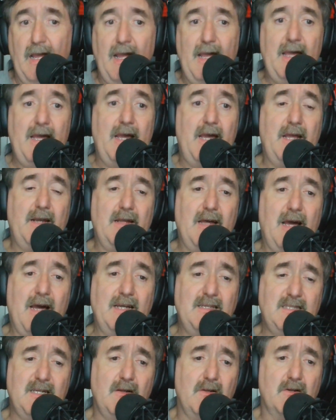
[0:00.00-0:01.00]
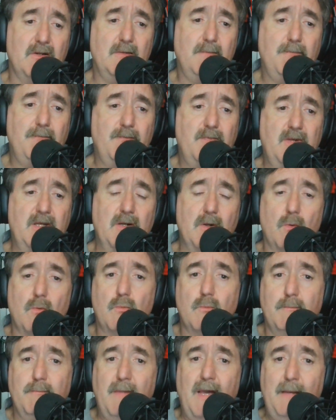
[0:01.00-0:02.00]
And I tell her,
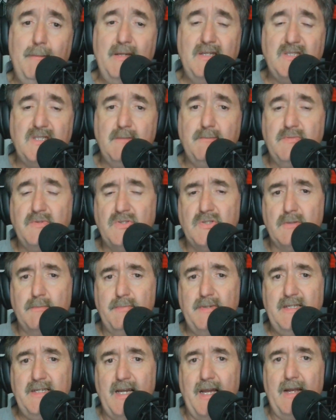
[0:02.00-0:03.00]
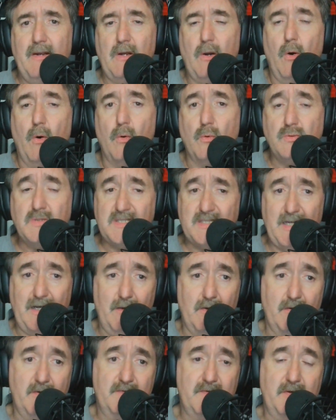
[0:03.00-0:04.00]
maybe she should be a
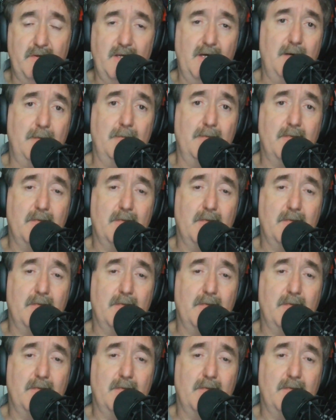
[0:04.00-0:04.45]
wholesaler for them